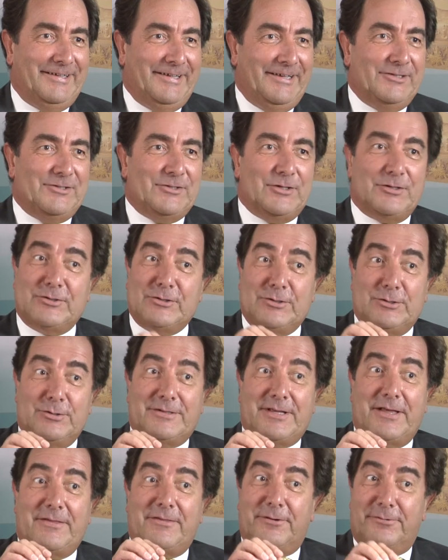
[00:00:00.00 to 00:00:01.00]
It just
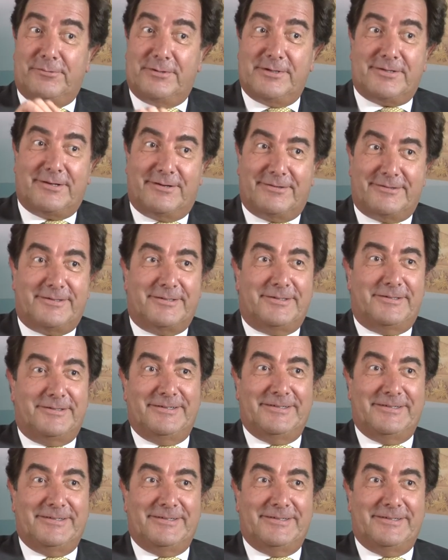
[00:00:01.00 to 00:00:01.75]
looks at the result.